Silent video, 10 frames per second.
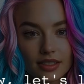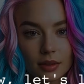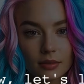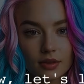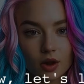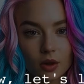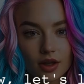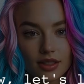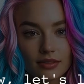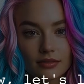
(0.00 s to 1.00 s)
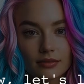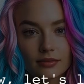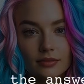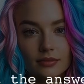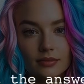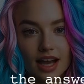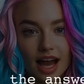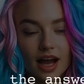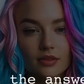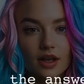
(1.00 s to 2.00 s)
it. Now let's look at the
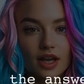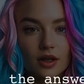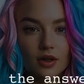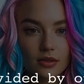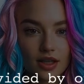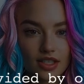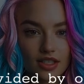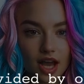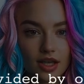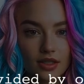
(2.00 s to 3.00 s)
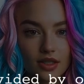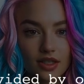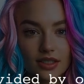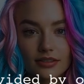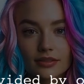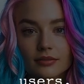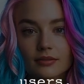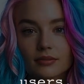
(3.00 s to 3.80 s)
answers provided by other users.